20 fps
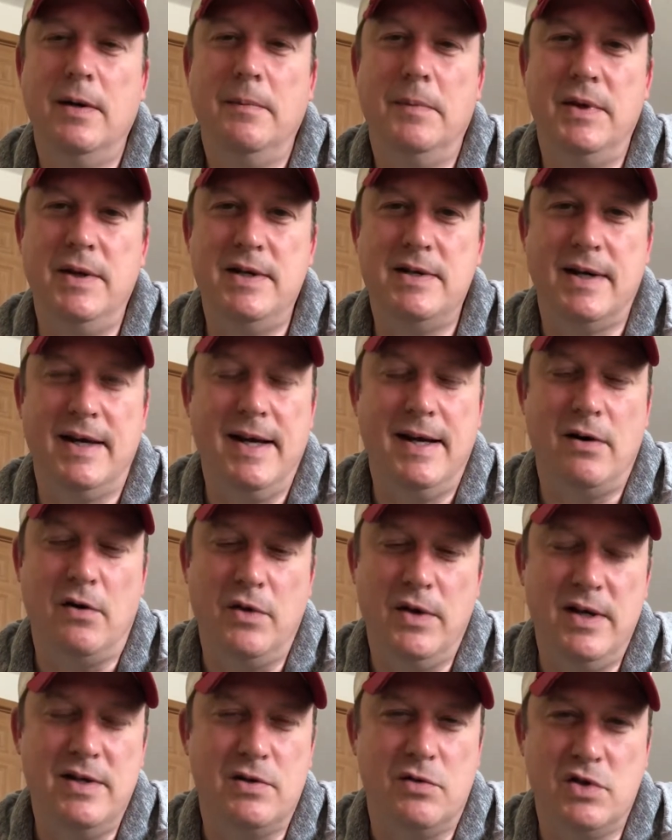But these
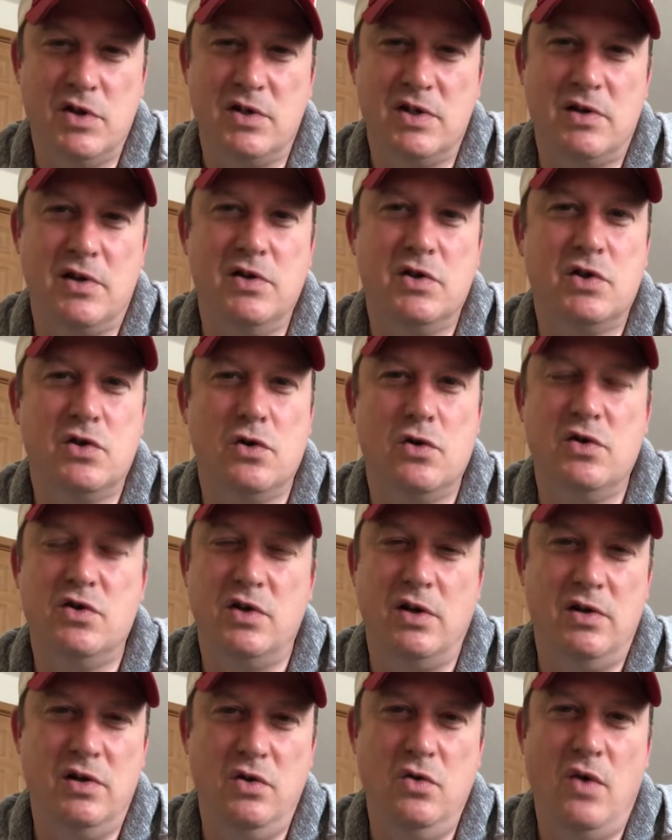are just concerns
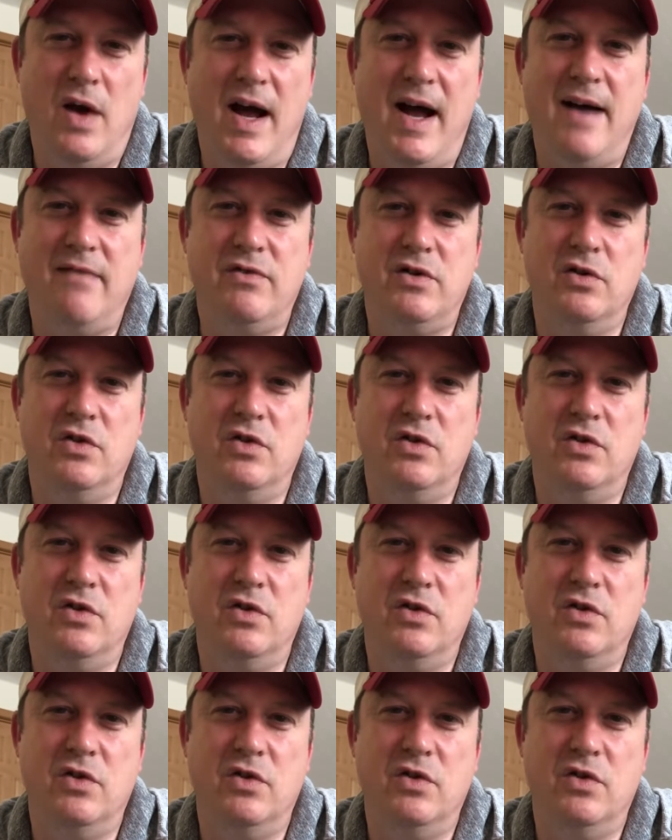that you have